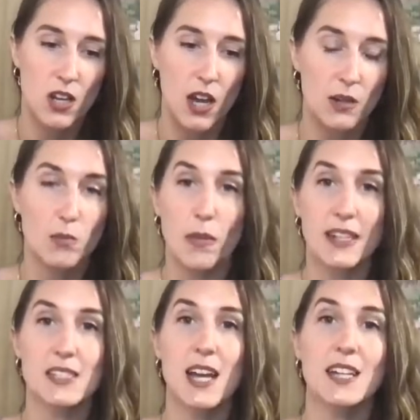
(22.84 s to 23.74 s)

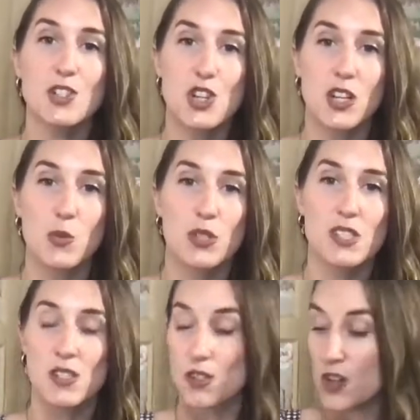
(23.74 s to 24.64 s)
intention
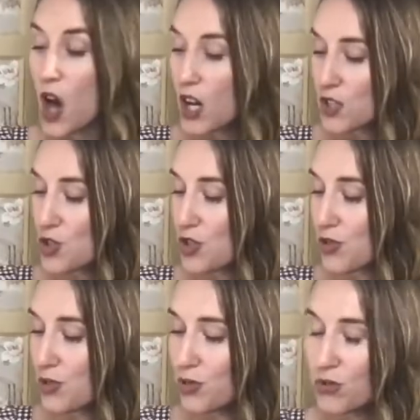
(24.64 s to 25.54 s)
was not
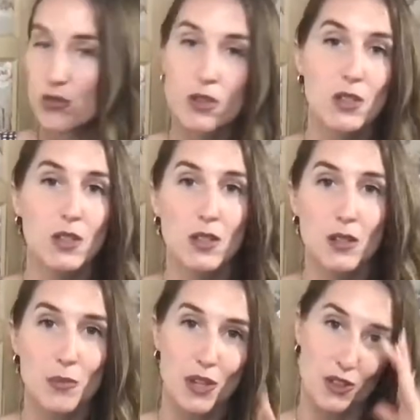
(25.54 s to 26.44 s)
to
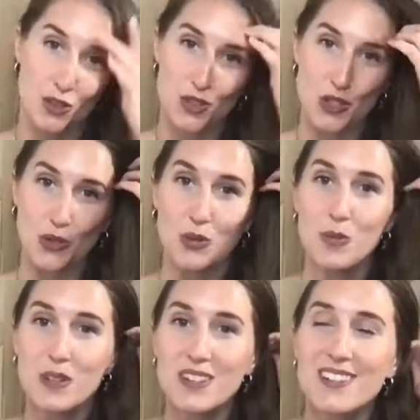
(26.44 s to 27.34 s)
be on
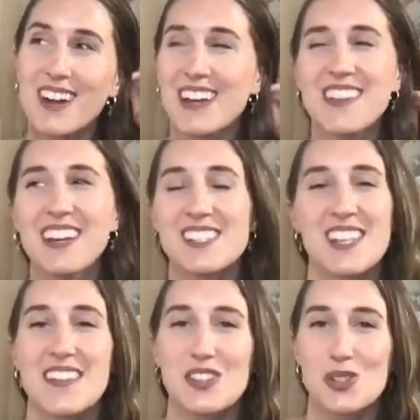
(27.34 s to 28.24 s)
YouTube. I think I
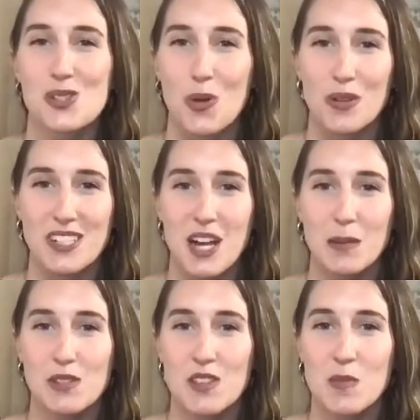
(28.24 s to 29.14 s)
say this so many
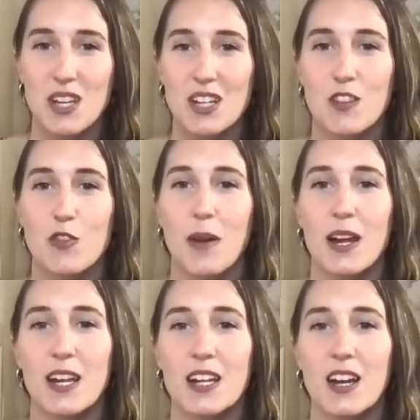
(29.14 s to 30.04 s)
times in the beginning of
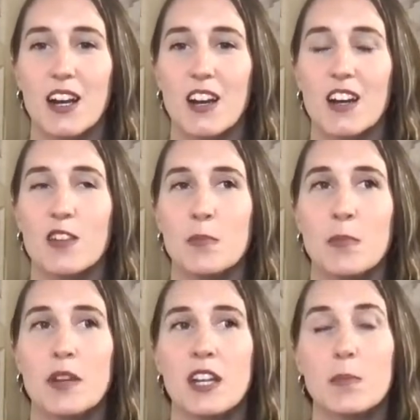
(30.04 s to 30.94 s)
my
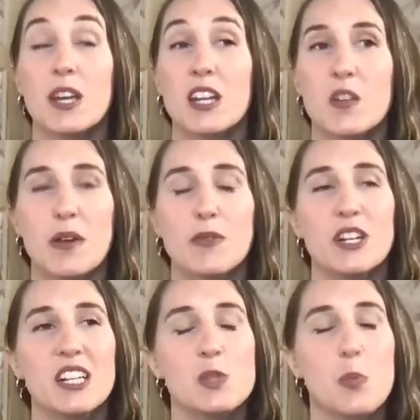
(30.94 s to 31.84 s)

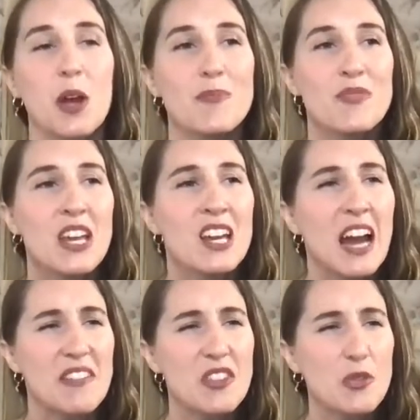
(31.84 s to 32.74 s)
readings, but
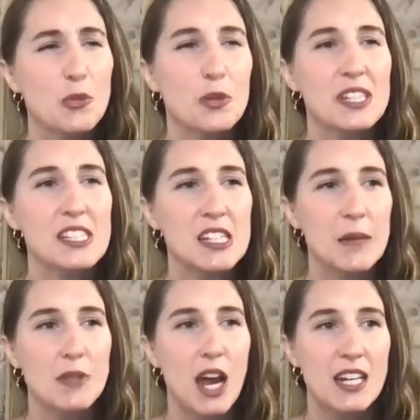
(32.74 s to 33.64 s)
I think the reason
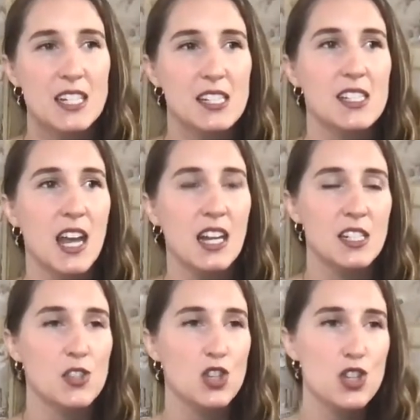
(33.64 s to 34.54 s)
I'm guided to say it
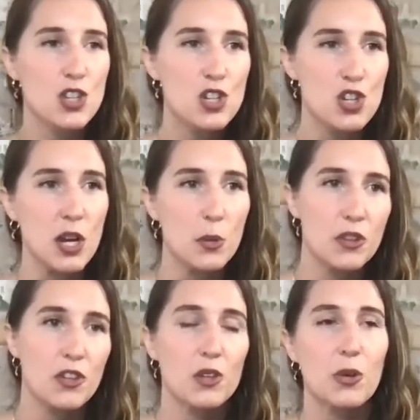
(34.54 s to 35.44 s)
is just share
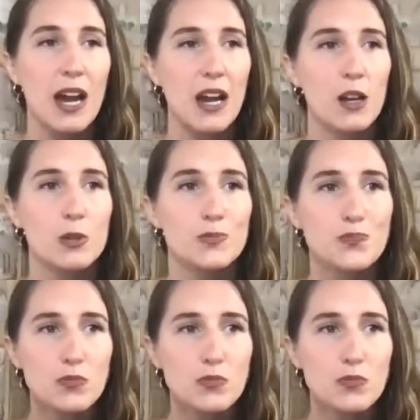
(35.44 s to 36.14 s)
with you how